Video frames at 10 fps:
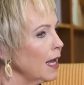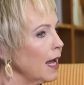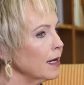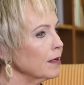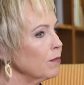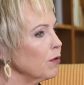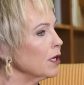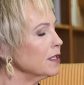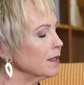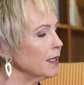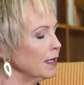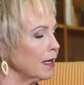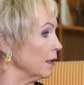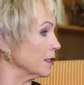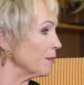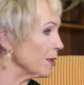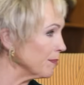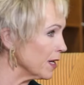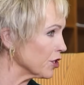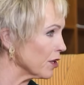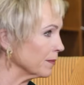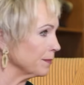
And what is the ultimate mission?